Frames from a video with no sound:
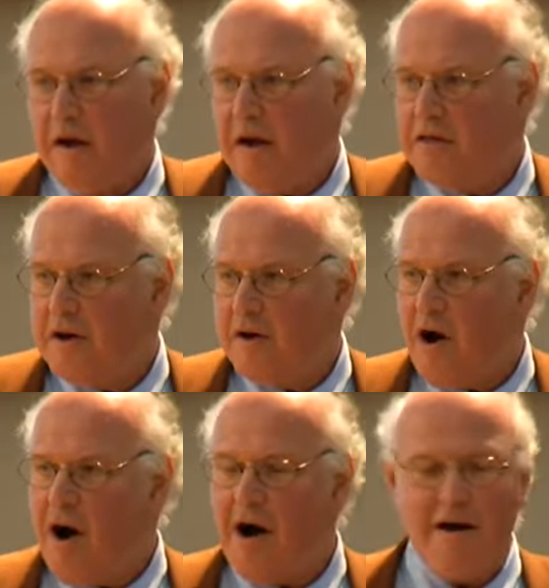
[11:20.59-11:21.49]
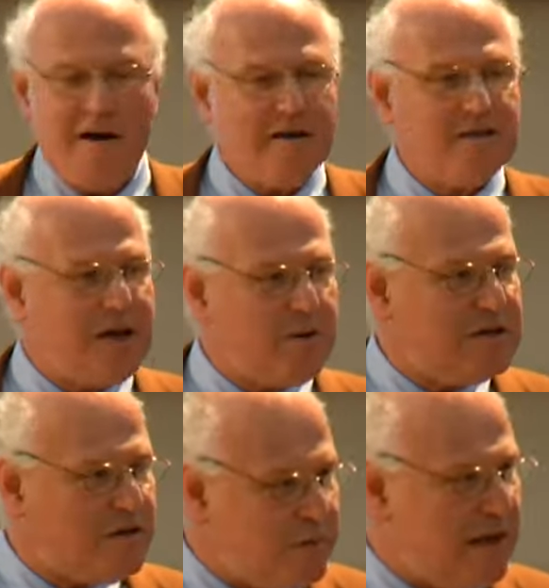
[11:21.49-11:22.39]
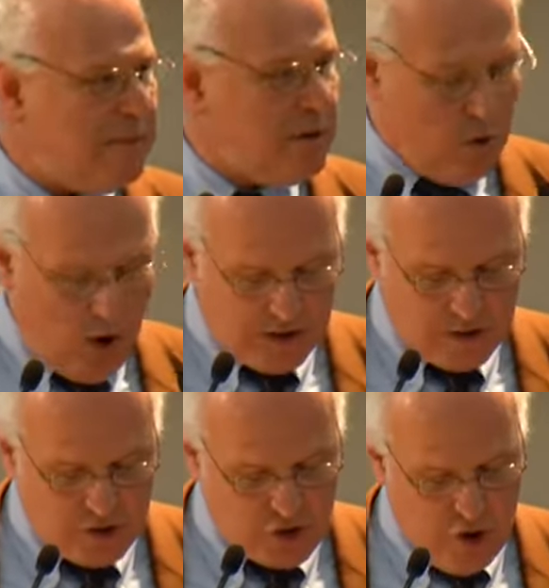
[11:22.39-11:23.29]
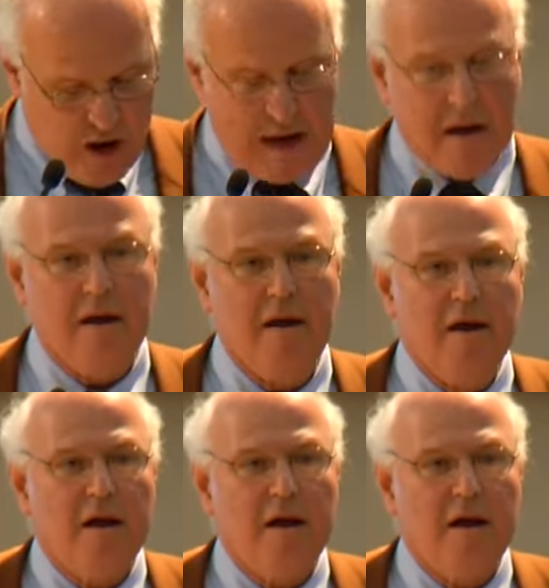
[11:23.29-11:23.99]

uh, there are a series of people who ought to join